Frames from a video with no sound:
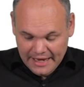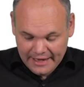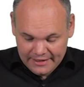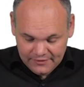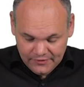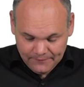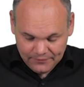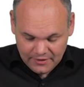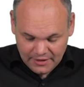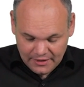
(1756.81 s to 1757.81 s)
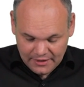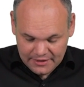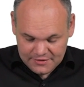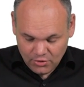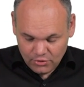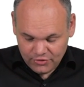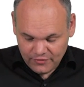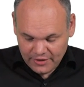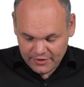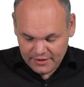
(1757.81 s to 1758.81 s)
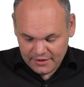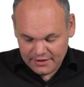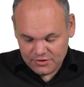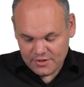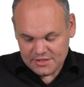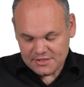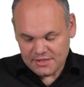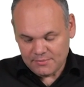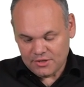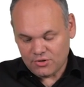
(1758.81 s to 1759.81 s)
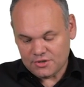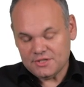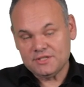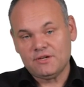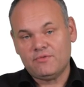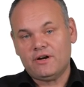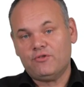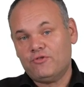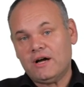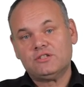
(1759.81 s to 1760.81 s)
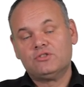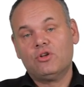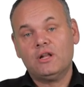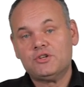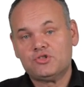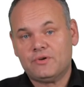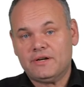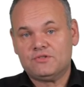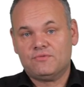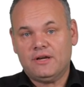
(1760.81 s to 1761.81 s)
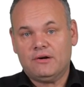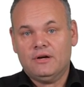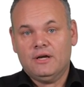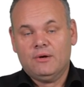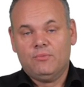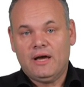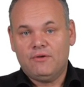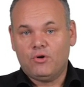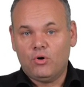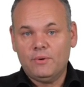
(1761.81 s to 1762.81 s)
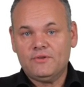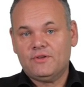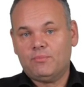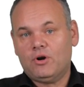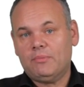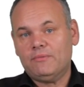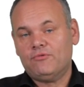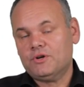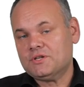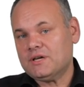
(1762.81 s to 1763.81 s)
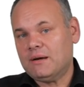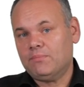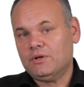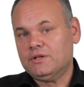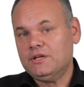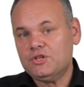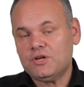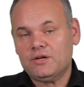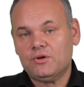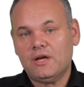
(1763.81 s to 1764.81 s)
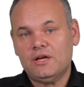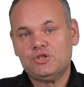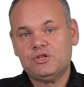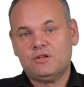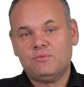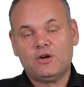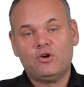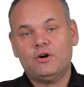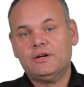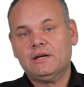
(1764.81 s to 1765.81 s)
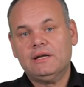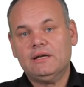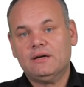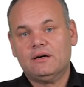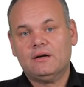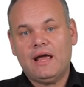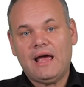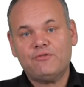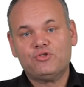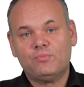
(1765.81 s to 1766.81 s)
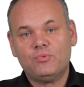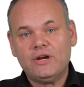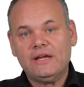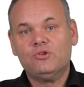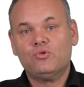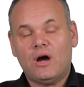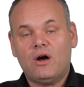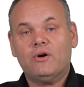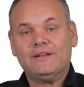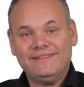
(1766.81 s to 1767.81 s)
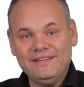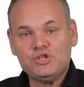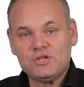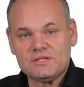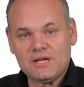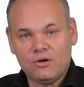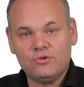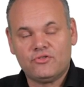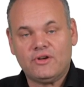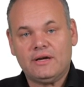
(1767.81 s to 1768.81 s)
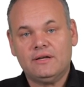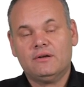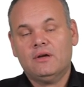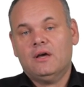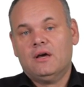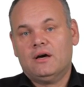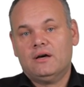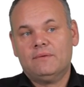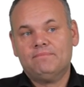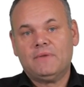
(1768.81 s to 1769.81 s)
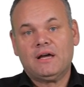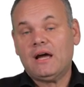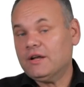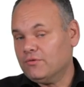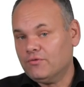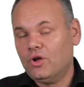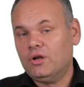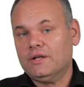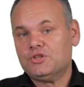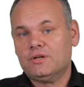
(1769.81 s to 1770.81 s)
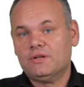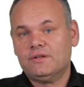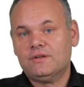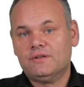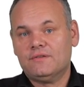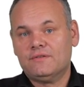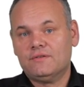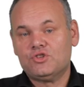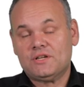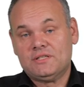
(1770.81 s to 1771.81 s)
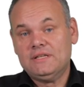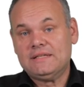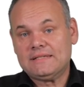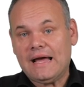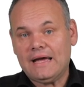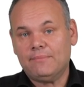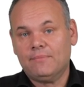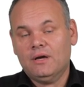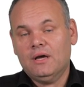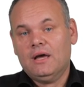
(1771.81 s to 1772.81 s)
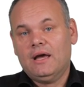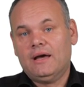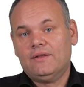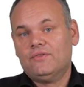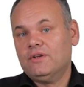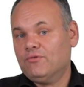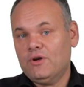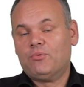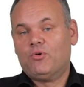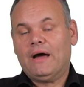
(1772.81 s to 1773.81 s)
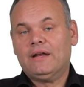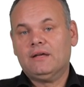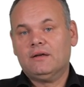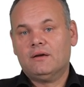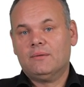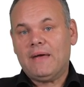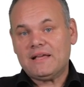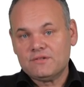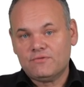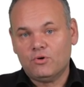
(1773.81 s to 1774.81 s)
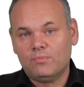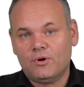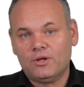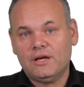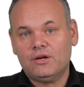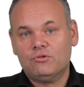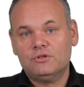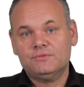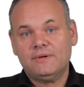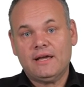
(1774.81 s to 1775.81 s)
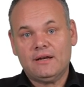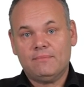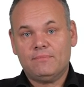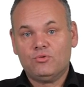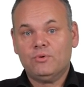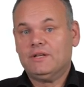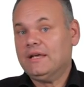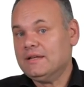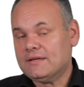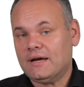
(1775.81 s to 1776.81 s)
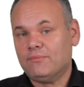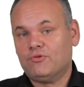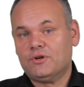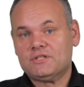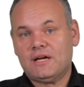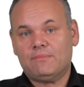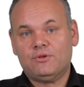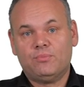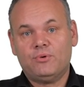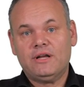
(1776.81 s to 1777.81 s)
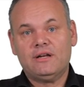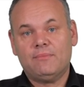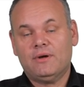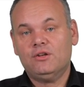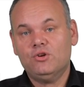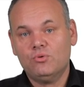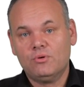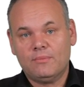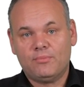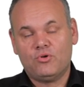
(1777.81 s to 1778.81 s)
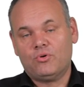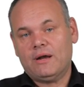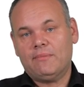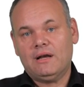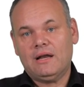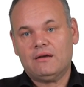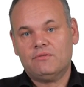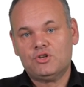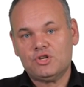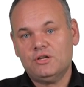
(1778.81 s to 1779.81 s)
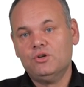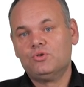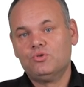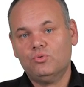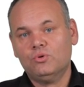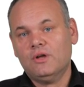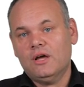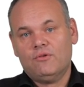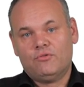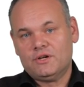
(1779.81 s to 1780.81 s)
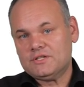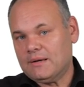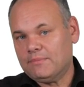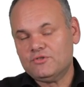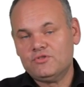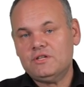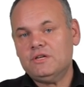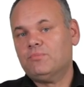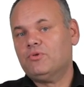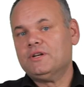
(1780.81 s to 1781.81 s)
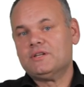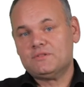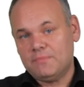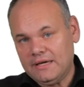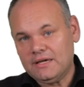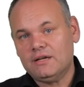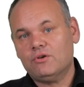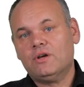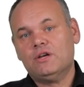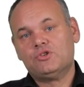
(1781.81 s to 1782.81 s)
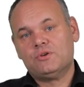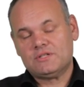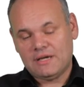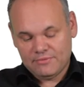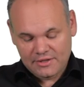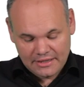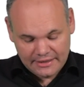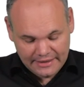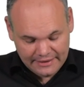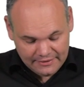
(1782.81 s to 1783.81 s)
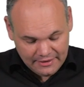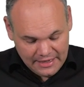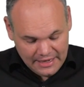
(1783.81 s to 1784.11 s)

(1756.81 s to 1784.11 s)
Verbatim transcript: And it's also very interesting because it's a very fast knowledge transfer. We have always the problem, for example, in teacher education that we currently have to bring to our teachers outside a kind of knowledge, and it just needs time. And if we are providing a massive open online course, we can do it in time, for example, to bring them a new programming language, a new tool, for example, 3D printers, make education or something like that.